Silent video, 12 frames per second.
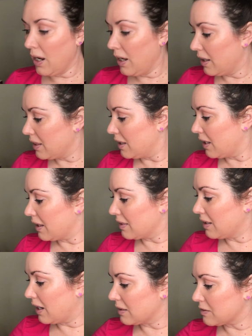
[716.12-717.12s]
And then
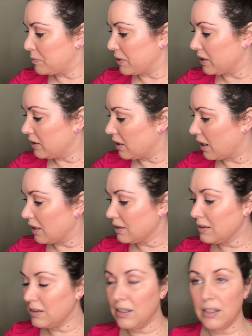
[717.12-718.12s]
last but not
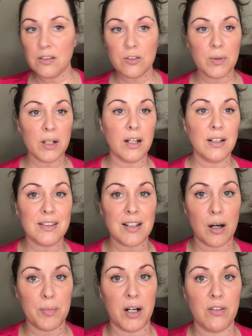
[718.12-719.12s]
least, we're going to
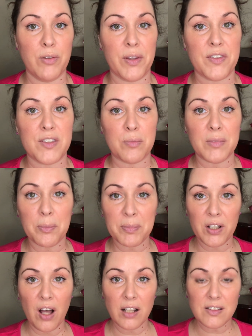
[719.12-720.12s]
top off with some lip
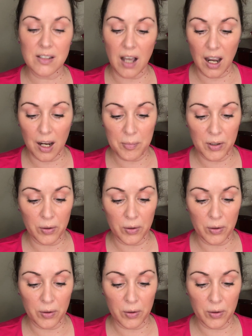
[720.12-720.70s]
gloss. I am